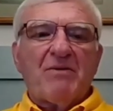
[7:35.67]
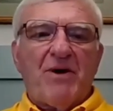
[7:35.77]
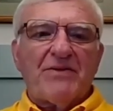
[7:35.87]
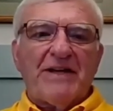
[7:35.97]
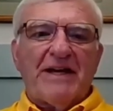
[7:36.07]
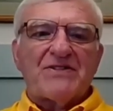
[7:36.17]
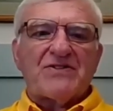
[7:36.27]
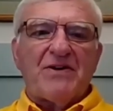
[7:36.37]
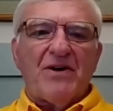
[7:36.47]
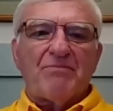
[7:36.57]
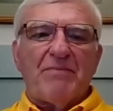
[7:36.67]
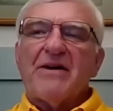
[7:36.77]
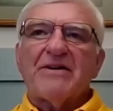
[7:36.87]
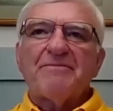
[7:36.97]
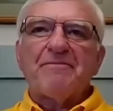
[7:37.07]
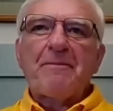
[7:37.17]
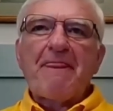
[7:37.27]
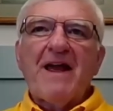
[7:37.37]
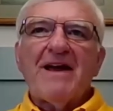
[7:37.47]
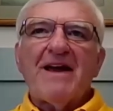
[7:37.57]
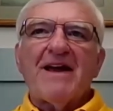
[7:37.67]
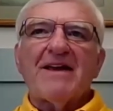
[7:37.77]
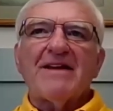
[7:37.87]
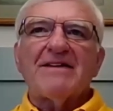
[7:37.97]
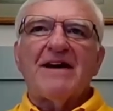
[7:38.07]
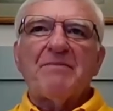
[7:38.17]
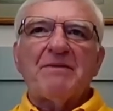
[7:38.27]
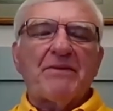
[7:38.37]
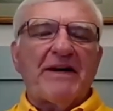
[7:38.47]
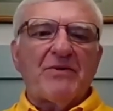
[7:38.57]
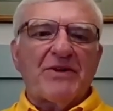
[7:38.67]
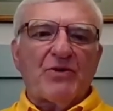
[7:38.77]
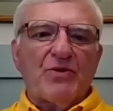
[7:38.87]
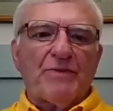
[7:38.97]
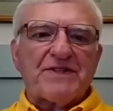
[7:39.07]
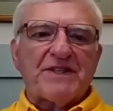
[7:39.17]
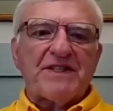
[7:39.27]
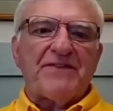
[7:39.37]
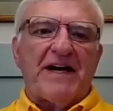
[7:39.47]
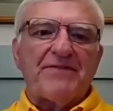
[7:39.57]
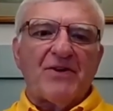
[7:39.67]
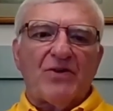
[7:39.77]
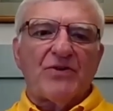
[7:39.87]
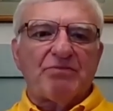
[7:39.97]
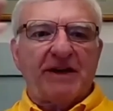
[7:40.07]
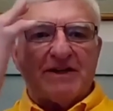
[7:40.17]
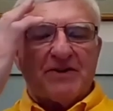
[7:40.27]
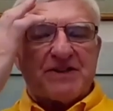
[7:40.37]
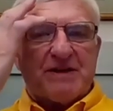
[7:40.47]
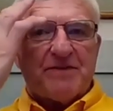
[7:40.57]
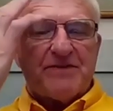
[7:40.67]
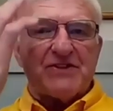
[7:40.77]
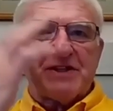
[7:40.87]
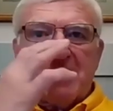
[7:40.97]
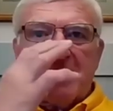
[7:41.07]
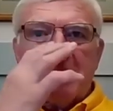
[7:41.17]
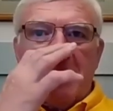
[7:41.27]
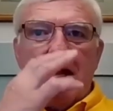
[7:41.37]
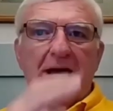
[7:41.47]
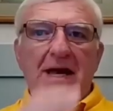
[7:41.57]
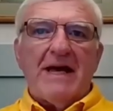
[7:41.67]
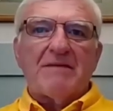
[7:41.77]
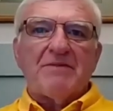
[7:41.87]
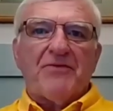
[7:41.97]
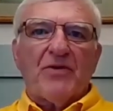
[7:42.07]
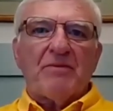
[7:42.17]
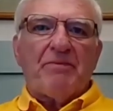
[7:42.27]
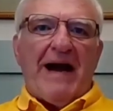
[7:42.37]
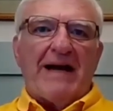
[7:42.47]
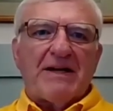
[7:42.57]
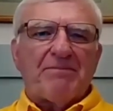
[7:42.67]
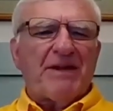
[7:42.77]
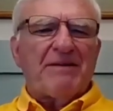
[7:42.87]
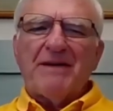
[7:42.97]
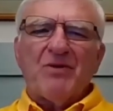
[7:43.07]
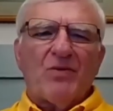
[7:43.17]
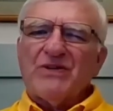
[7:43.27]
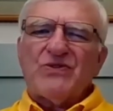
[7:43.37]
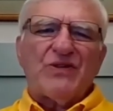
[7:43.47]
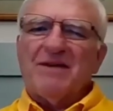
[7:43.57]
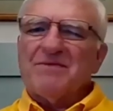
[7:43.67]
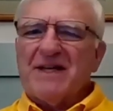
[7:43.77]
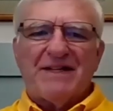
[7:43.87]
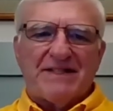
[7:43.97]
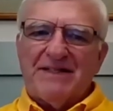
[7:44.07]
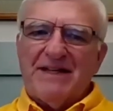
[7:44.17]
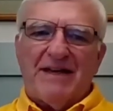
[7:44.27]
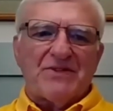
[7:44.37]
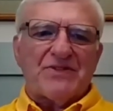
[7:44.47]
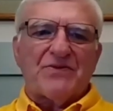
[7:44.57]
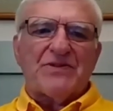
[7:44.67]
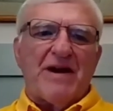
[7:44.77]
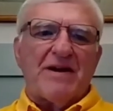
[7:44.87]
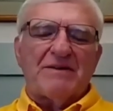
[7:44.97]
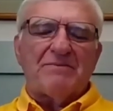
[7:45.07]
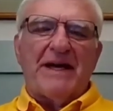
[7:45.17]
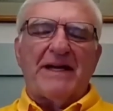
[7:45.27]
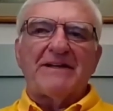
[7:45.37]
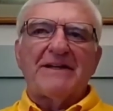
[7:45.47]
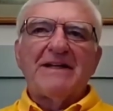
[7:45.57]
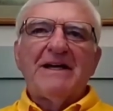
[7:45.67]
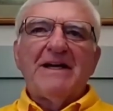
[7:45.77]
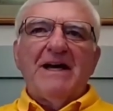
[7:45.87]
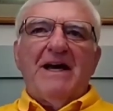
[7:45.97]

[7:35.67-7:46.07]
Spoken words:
my pickleball days are better. And I've been playing with a group of 65 and older, my little subdivision here. And before the patch, I played maybe one or two games. I had to sit down. I was so tired and pain.